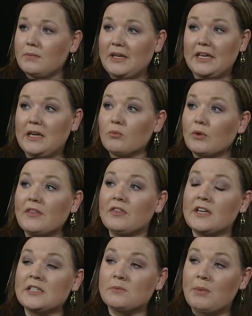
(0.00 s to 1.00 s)
Any rent
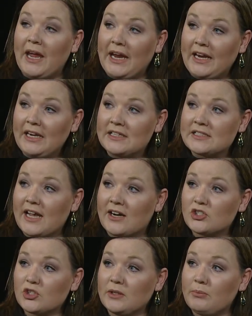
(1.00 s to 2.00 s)
that is paid is
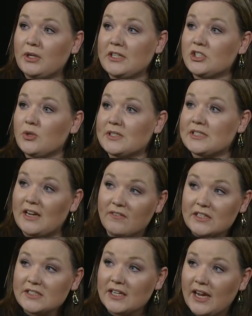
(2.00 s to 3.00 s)
actually put into a
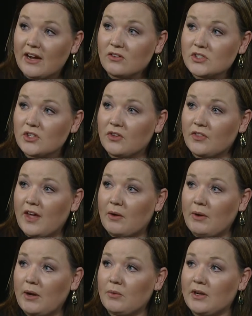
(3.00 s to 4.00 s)
savings account, so
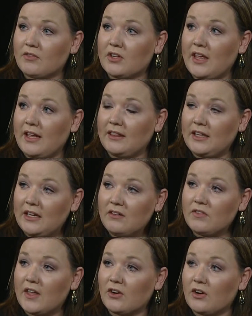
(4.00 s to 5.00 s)
that way whenever they
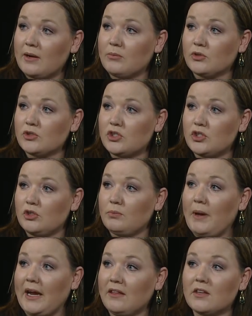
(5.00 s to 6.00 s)
leave, they are able to
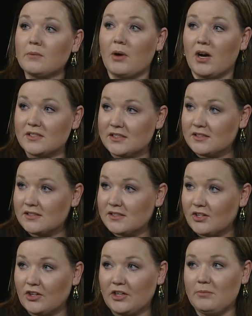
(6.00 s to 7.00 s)
pay the deposits
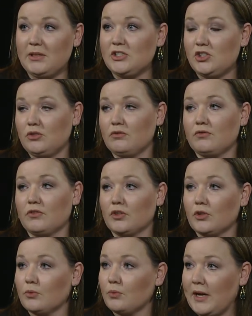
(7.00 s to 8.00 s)
that are going to be due
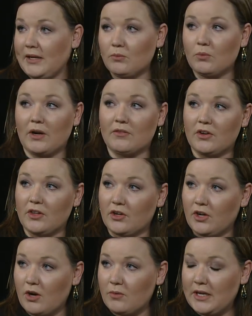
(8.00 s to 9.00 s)
for rent wherever
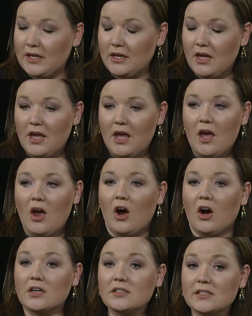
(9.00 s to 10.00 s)
they're going.
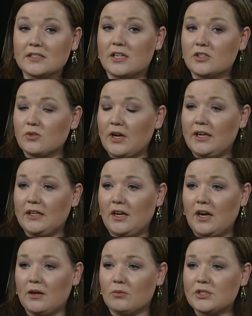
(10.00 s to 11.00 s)
Our success rate,
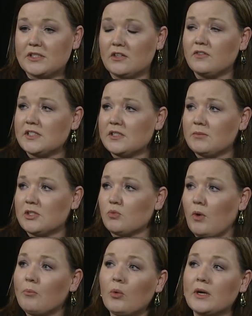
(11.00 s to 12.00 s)
recidivism, is
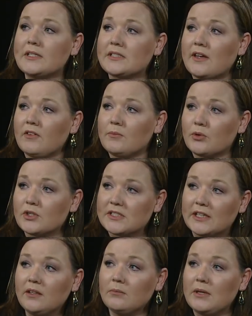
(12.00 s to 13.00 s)

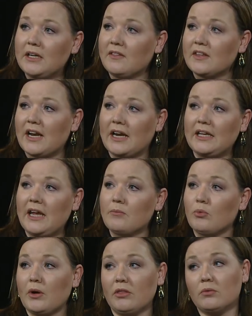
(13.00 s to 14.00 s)
1.7%, meaning that
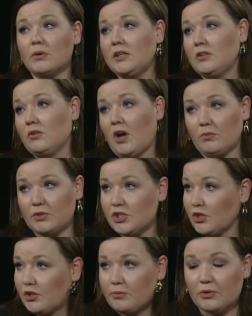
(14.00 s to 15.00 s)
98.3% do not
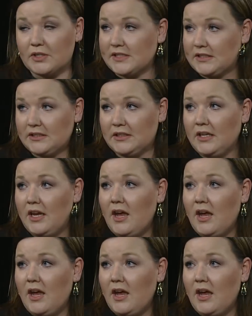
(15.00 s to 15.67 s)
return to prison.